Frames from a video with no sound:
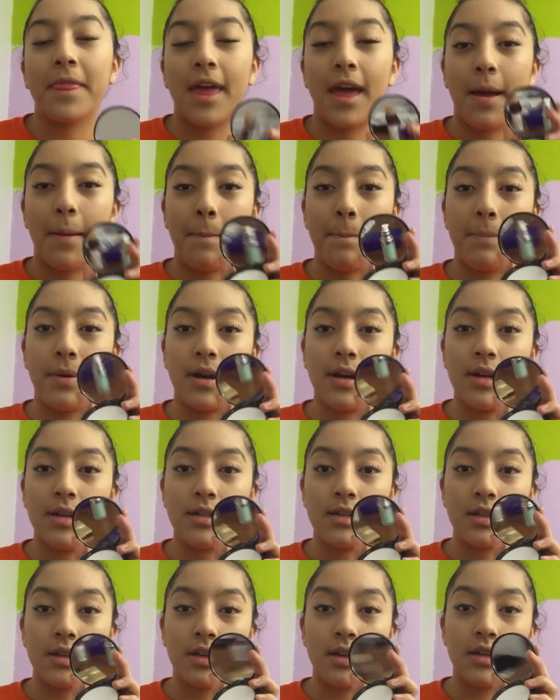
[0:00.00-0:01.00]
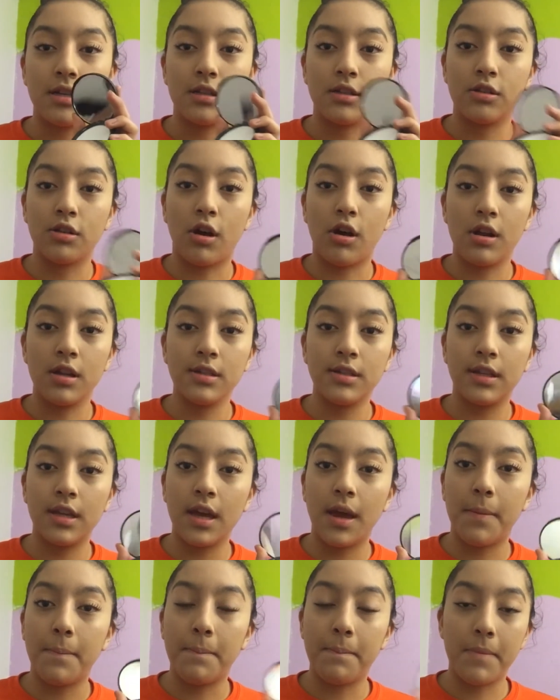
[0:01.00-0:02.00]
Okay, but it's
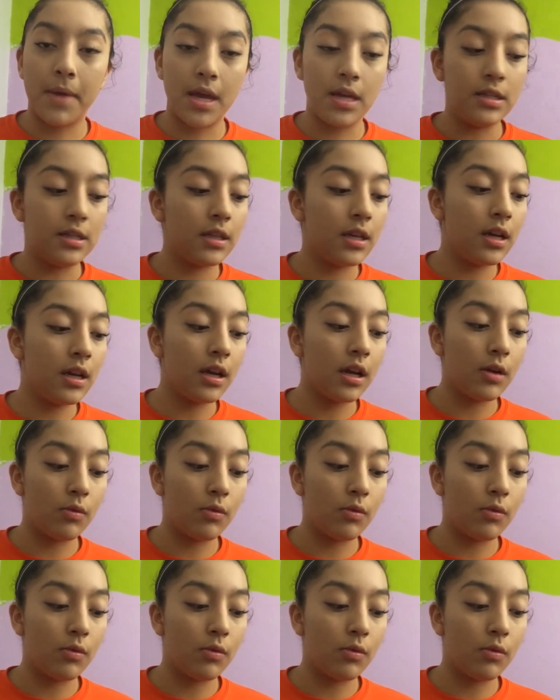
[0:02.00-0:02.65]
honestly amazing.